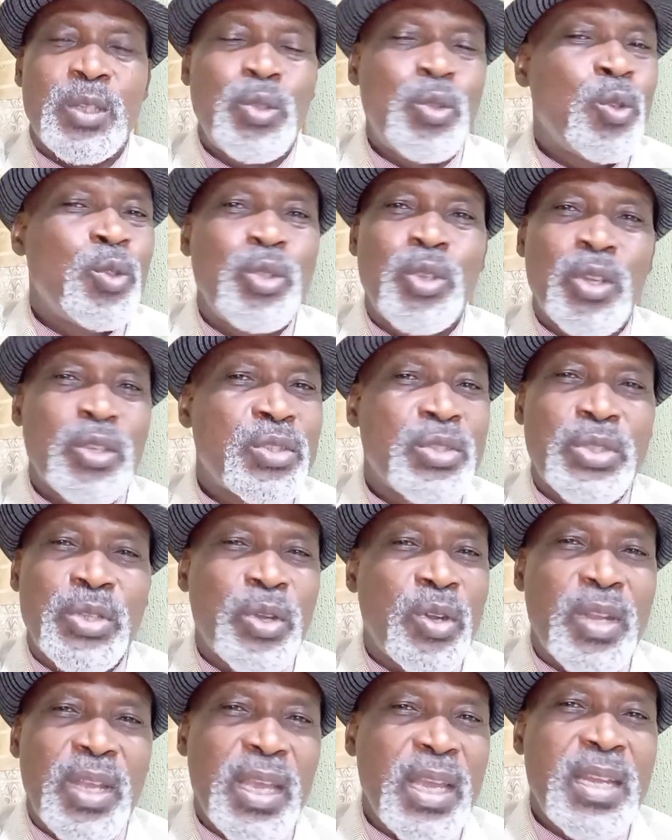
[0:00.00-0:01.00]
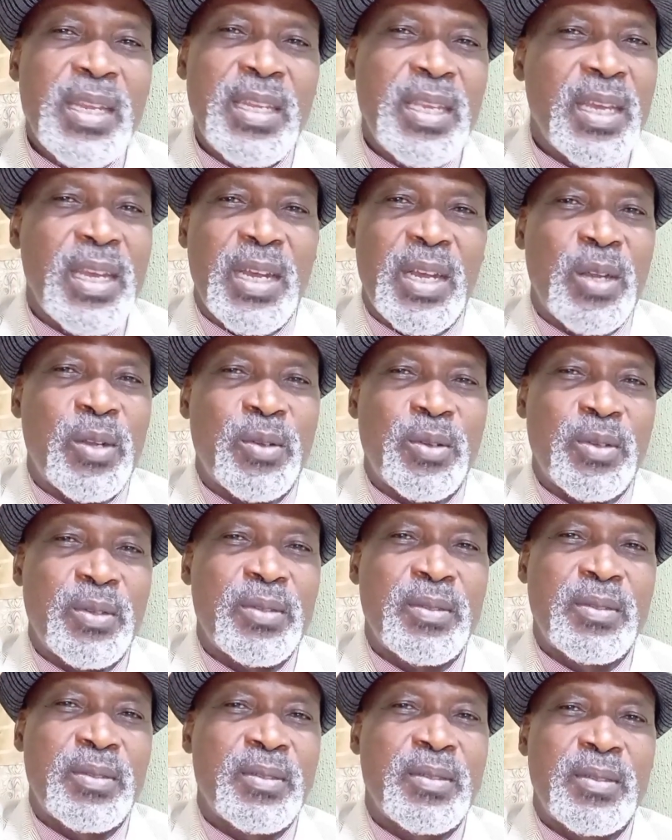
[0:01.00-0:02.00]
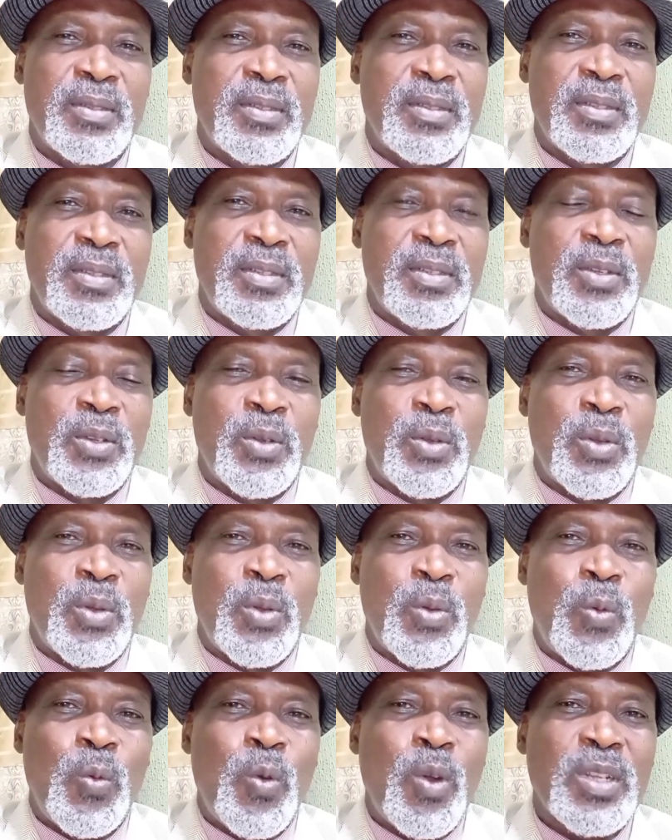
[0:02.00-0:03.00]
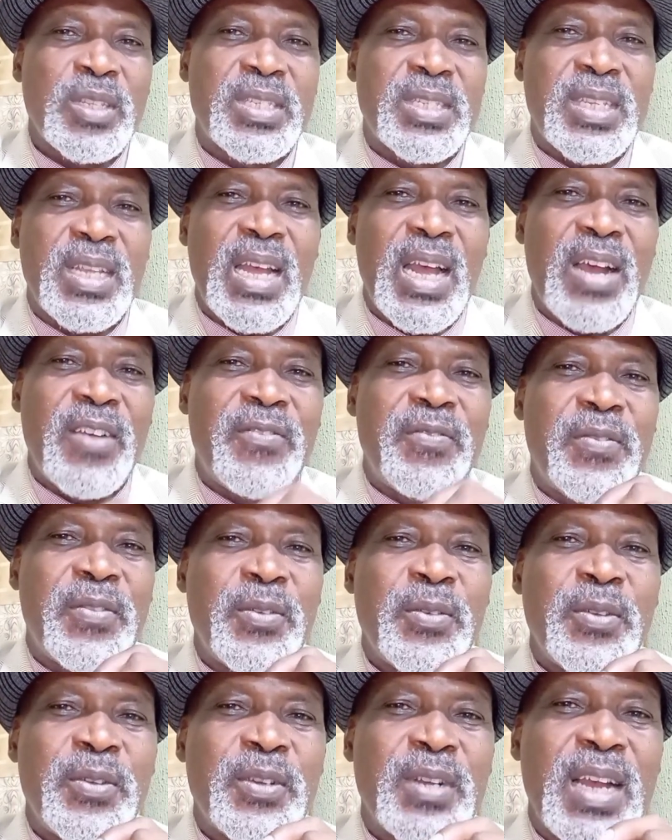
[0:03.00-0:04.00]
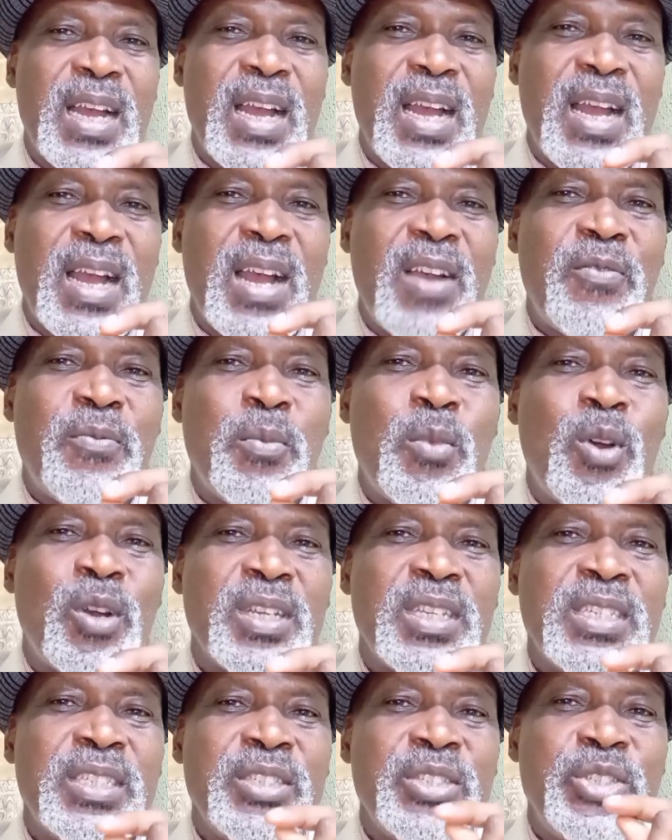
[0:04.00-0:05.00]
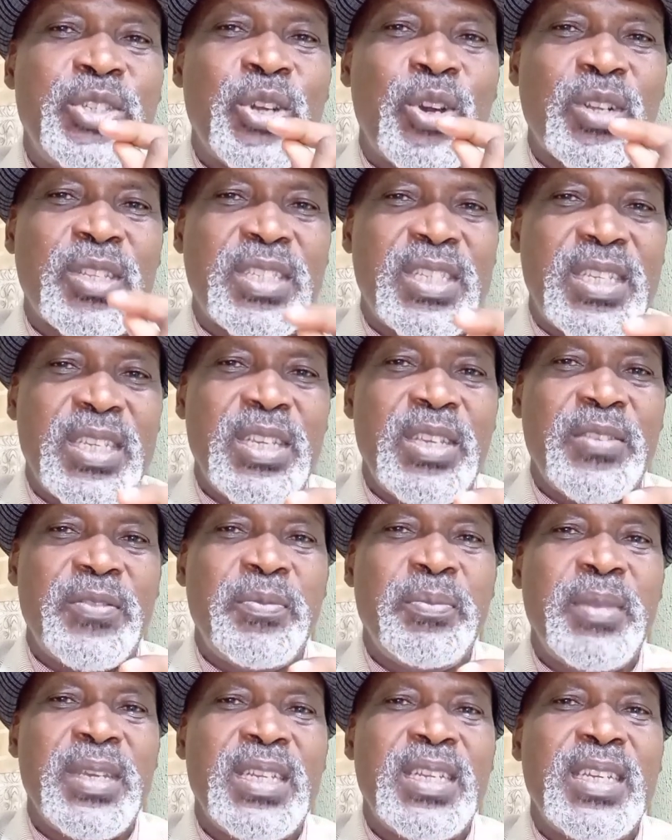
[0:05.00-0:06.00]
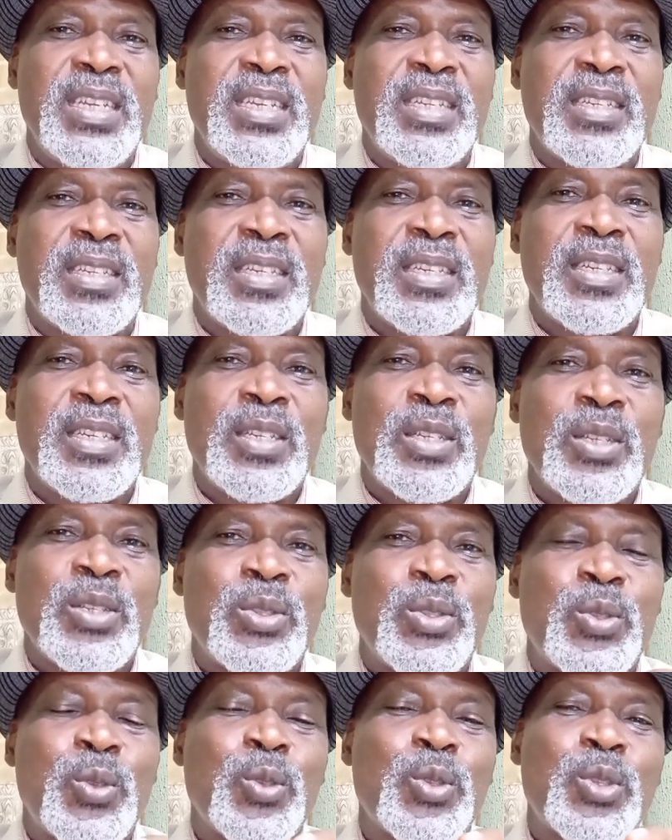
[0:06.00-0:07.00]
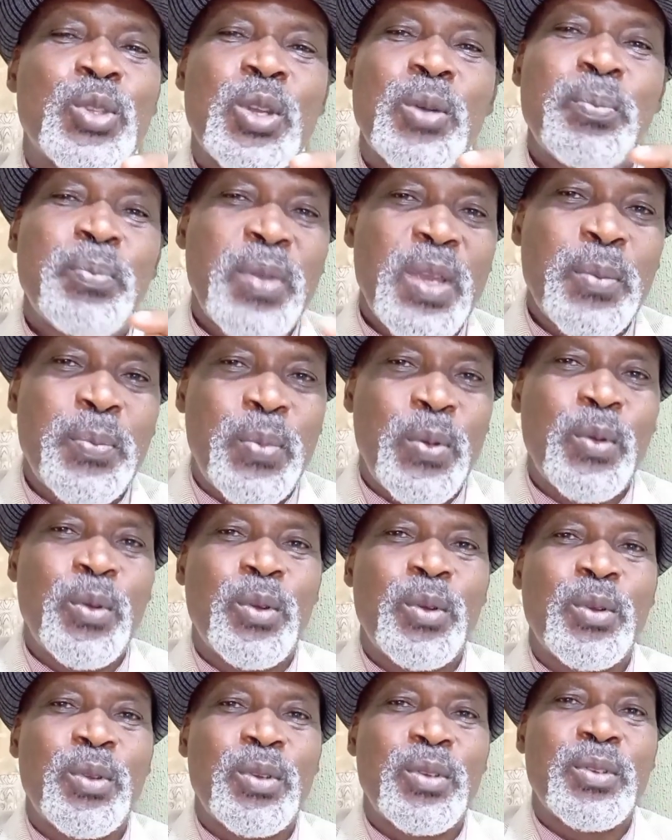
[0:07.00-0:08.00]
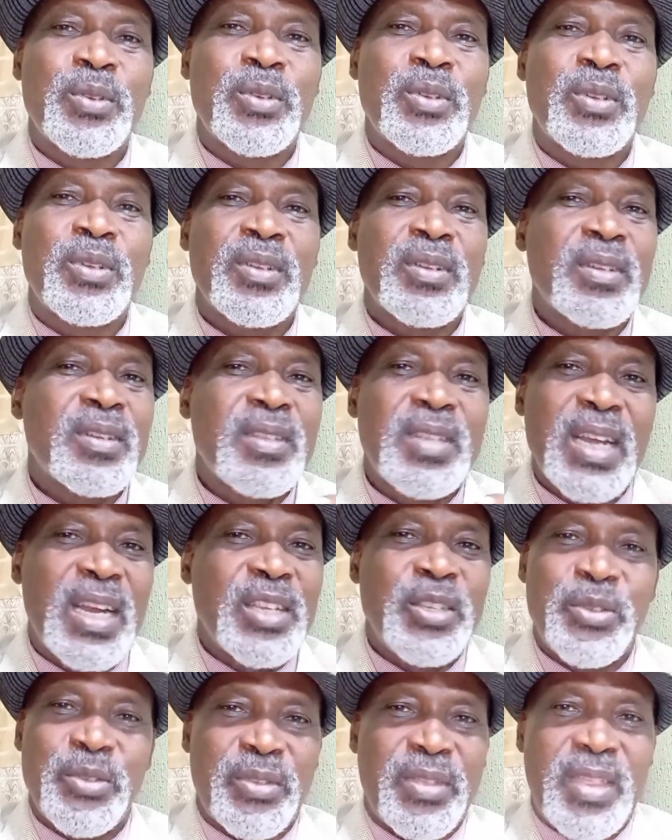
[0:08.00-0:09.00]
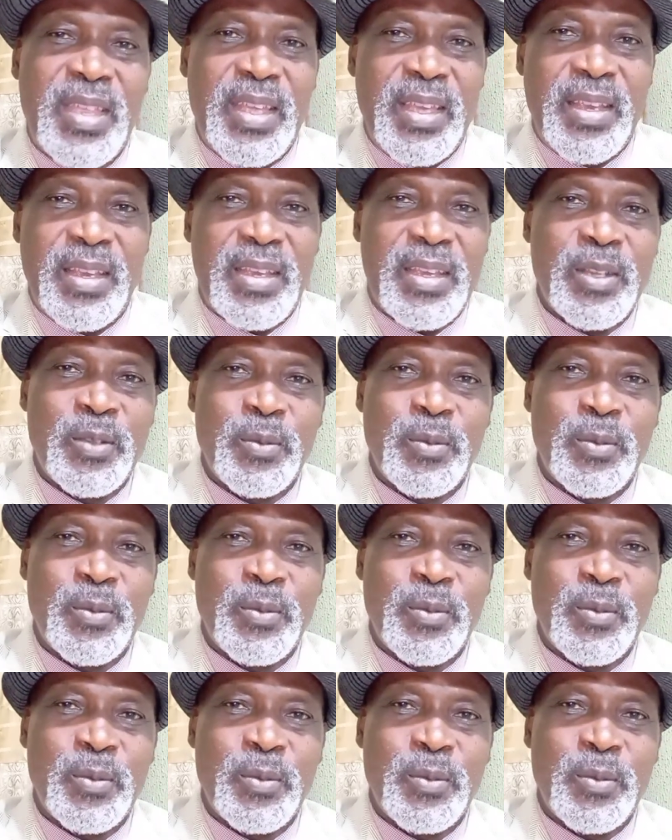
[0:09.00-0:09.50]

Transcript: Don't just talk anyhow. Words have more inductive meaning to some people than you think.